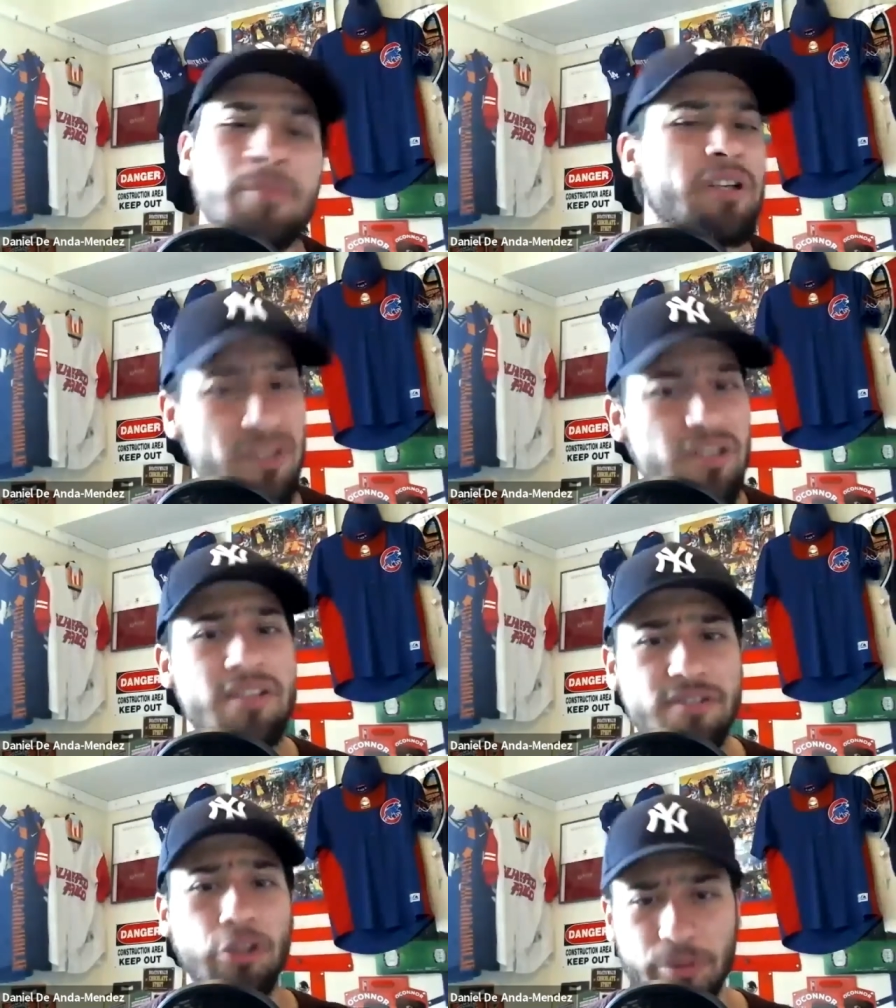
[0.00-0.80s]
but it's
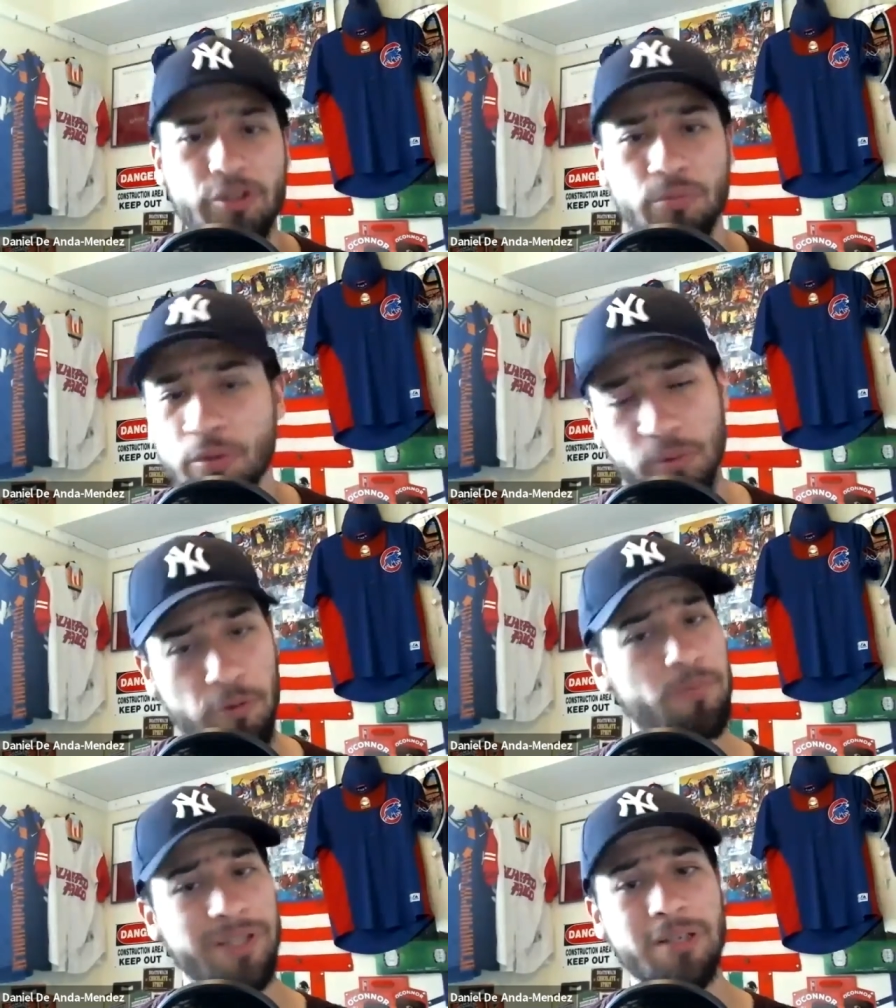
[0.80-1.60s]
serviceable
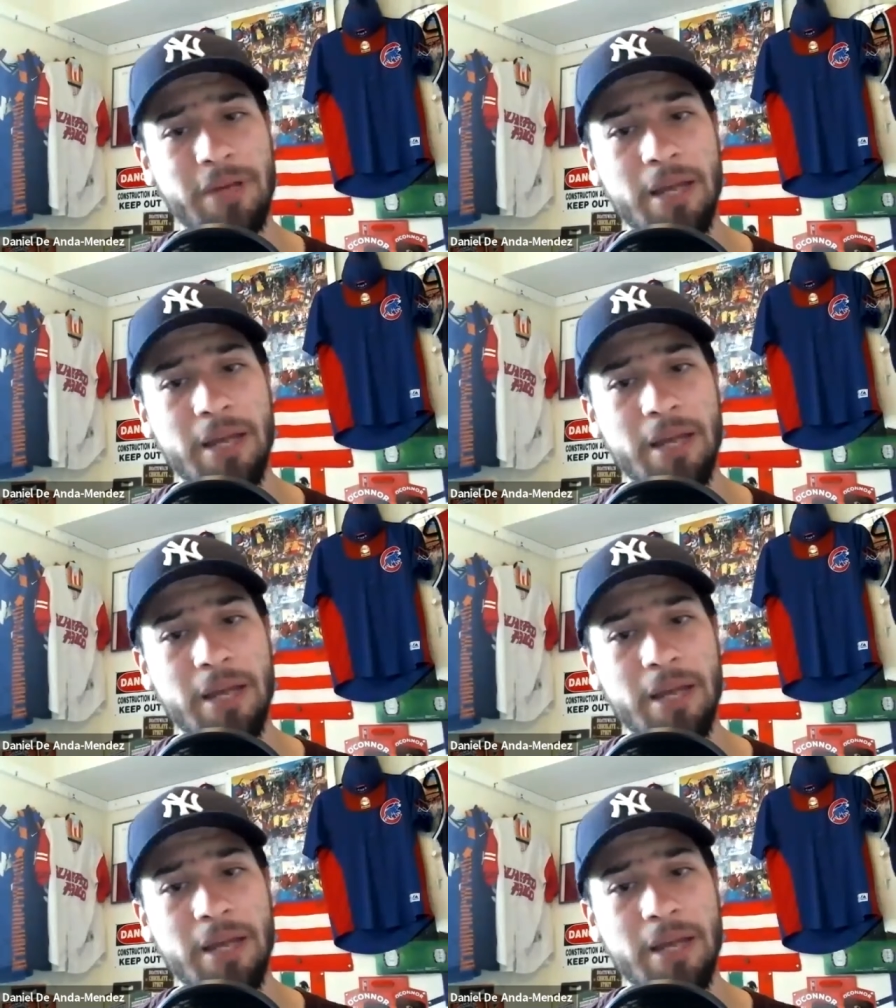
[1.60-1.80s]
bullpen, in my